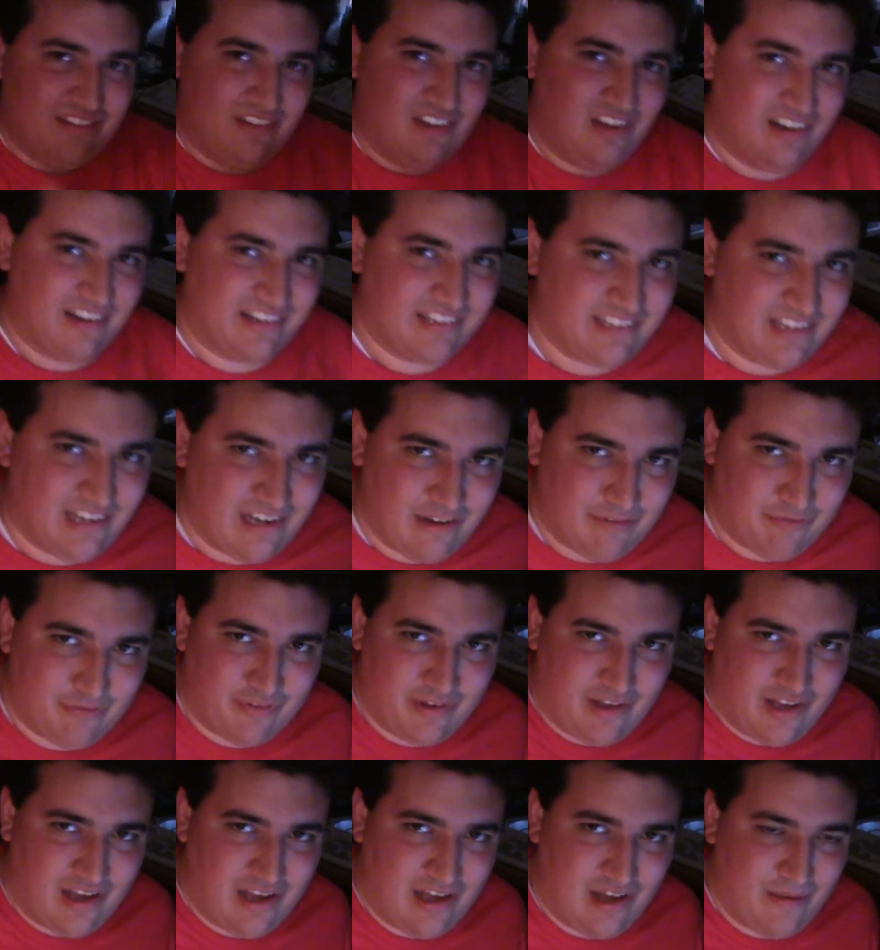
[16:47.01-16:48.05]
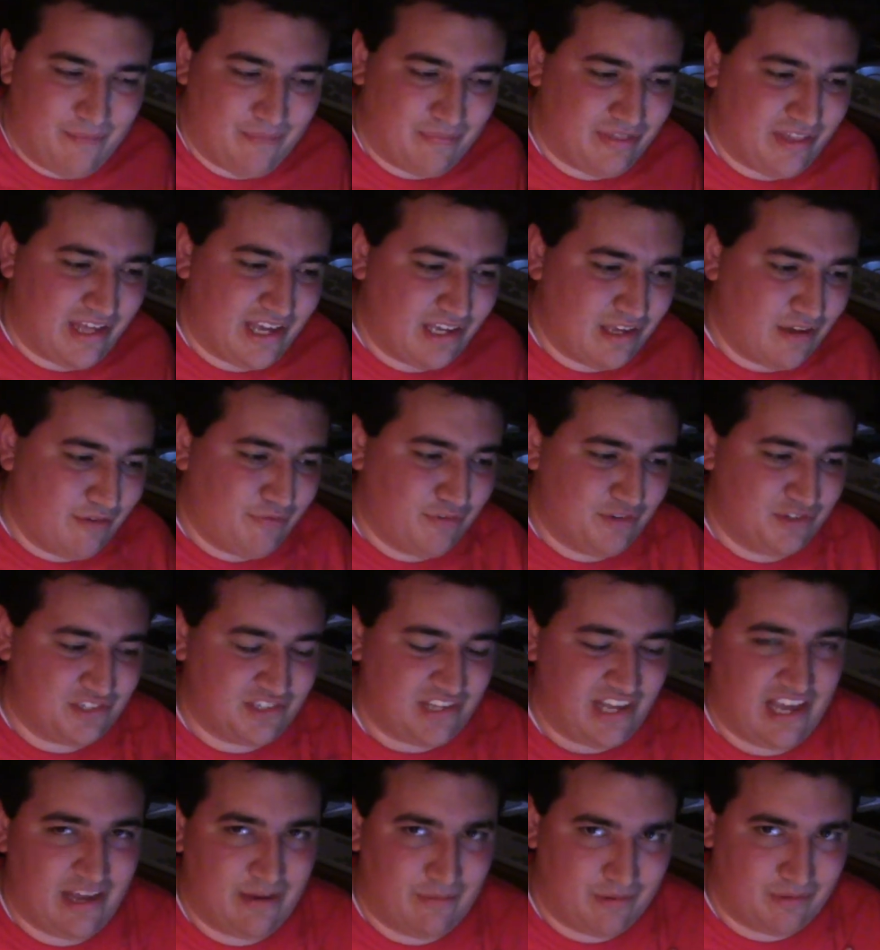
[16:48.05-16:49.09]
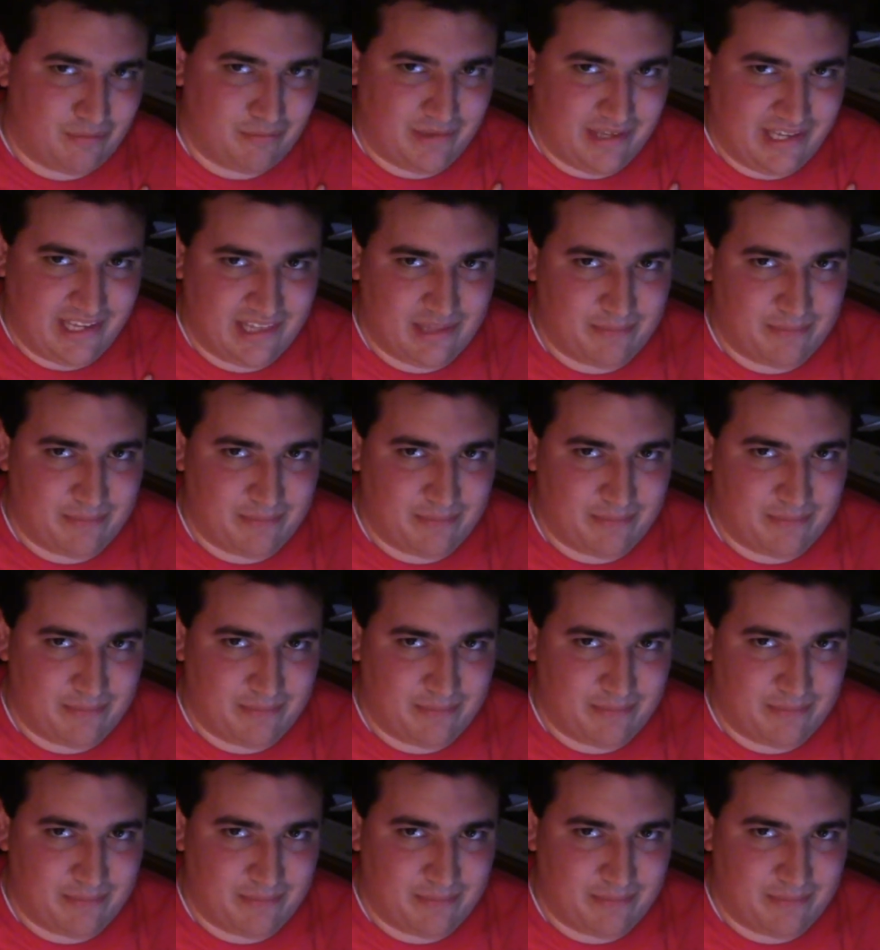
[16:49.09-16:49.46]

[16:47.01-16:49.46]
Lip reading: long enough. Thank you for staying with me.